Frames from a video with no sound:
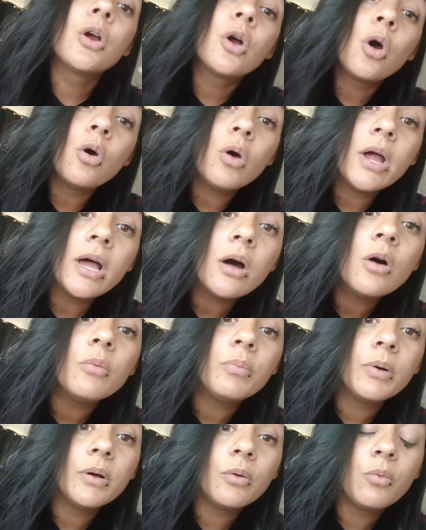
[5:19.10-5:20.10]
Go
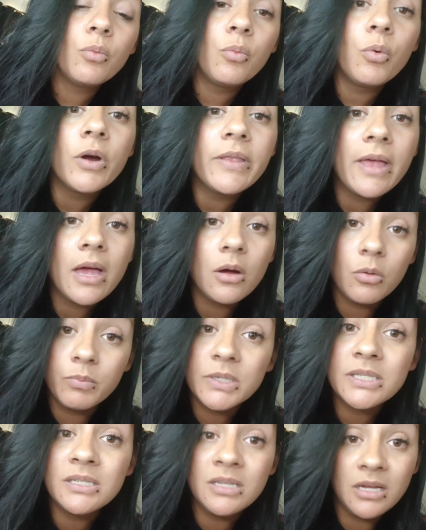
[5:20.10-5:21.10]
help where the
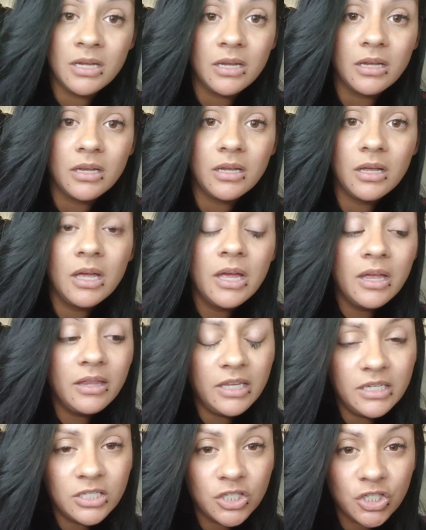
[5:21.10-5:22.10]
help is needed.
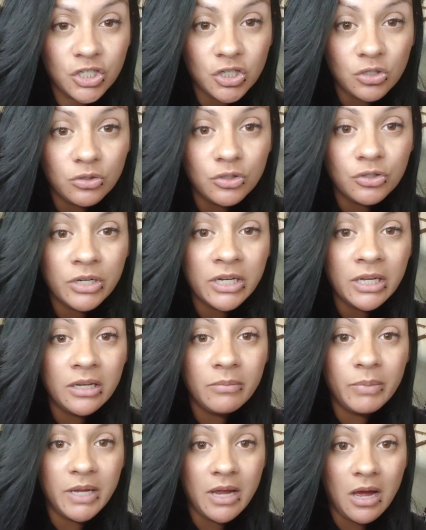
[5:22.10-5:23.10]
These children
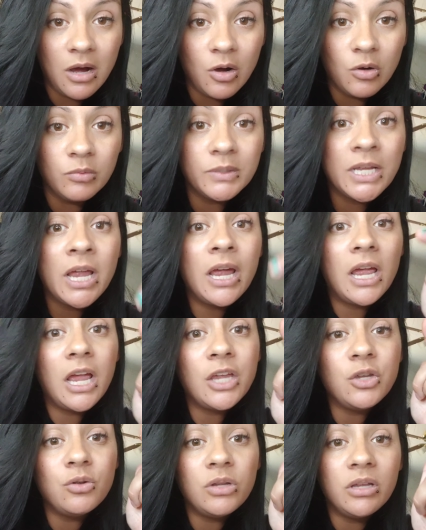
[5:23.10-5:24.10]
need to be helped,
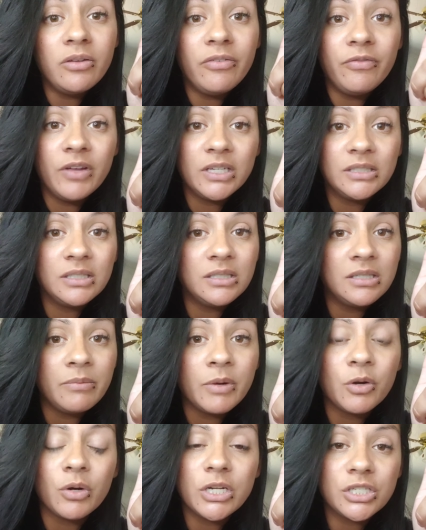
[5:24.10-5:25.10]
and you need to fix this
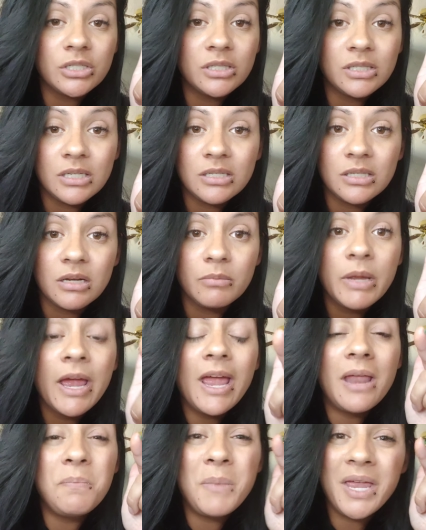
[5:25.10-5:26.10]
immigration system
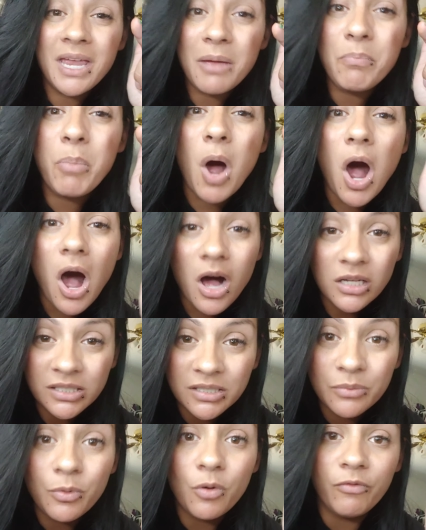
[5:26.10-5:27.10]
and make it
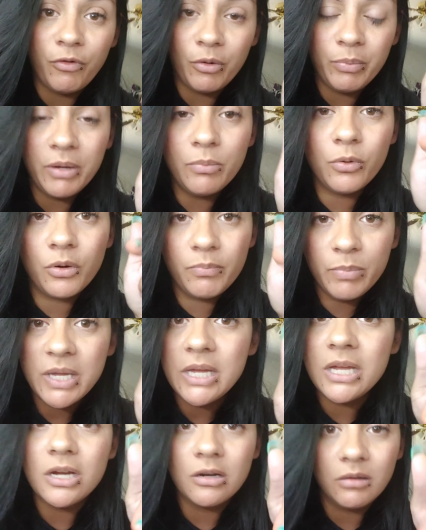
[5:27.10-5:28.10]
possible for people to
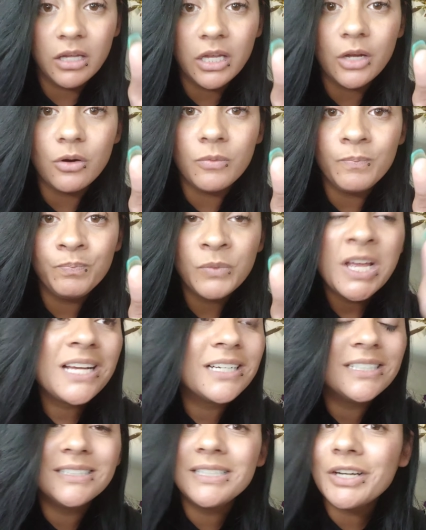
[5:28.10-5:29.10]
be here legal.
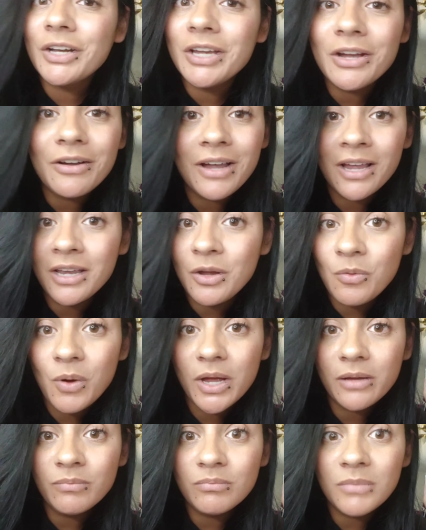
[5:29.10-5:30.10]
Because they're here
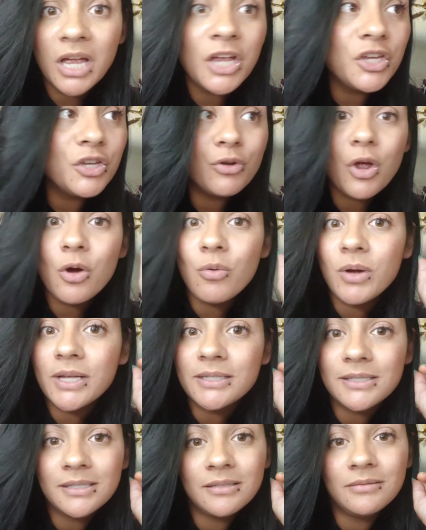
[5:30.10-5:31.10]
anyway, and you know
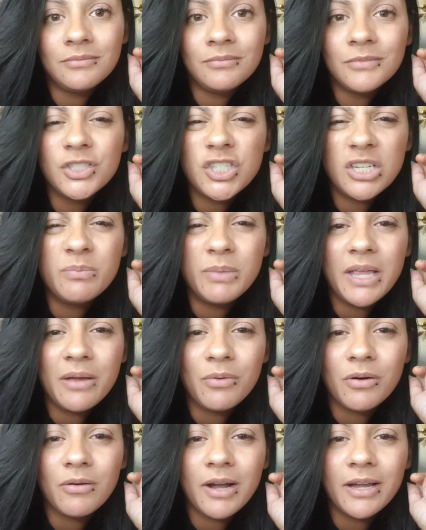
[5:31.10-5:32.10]
it. Cheap
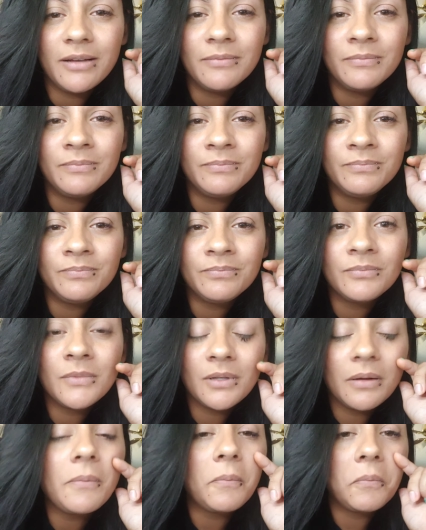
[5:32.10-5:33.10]
labor, right?
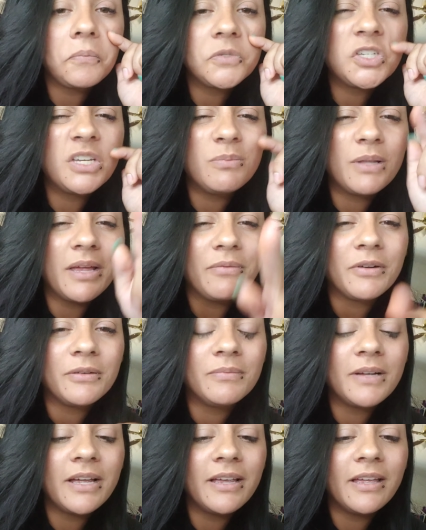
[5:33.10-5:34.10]
Cheap
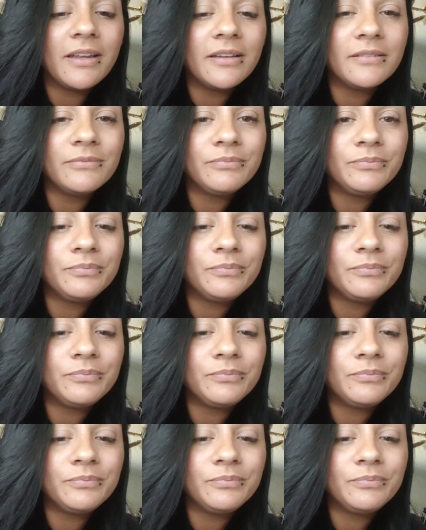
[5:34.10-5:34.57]
labor. I get it.